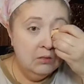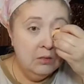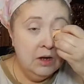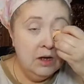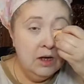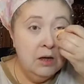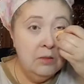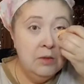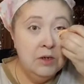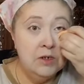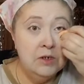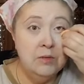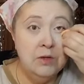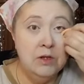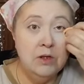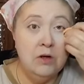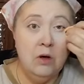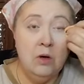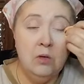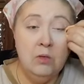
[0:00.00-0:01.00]
But Emma
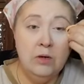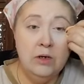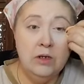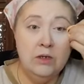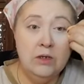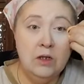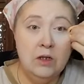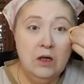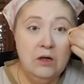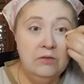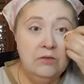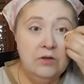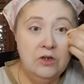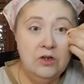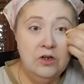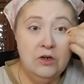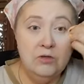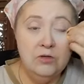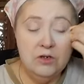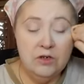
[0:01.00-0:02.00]
Smith always loved
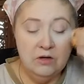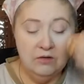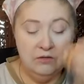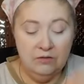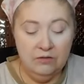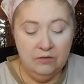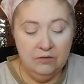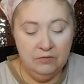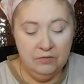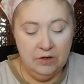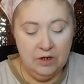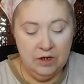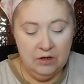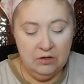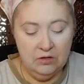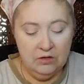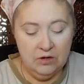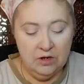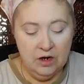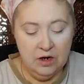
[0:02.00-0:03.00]
Joseph, and
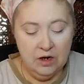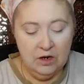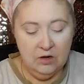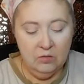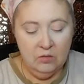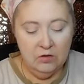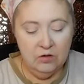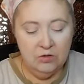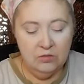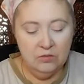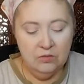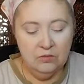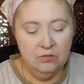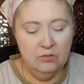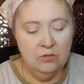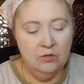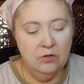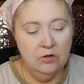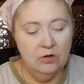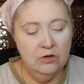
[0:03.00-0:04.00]
her dying words
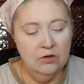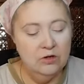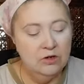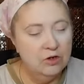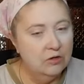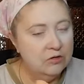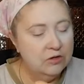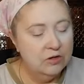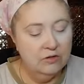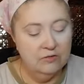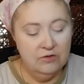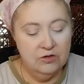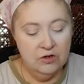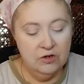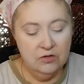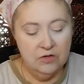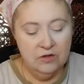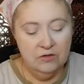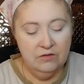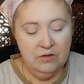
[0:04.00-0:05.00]
were, "Joseph,
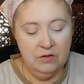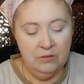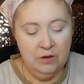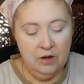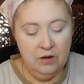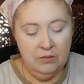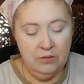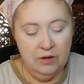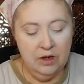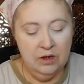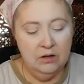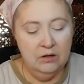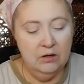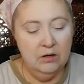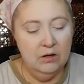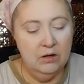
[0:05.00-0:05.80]
Joseph, I'm coming."